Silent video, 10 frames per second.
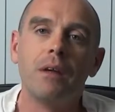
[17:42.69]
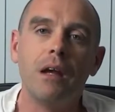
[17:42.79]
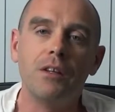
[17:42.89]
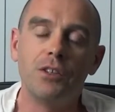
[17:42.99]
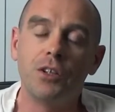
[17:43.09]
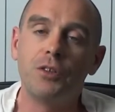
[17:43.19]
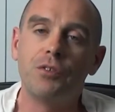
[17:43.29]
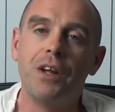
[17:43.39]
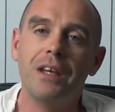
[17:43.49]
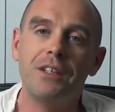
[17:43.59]
and search for
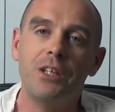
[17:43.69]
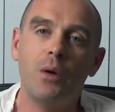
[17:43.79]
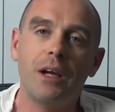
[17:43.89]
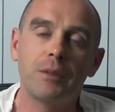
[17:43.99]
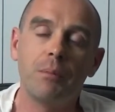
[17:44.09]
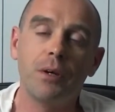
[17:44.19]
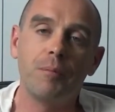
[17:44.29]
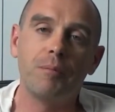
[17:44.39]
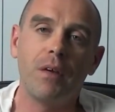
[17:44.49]
an SEO expert,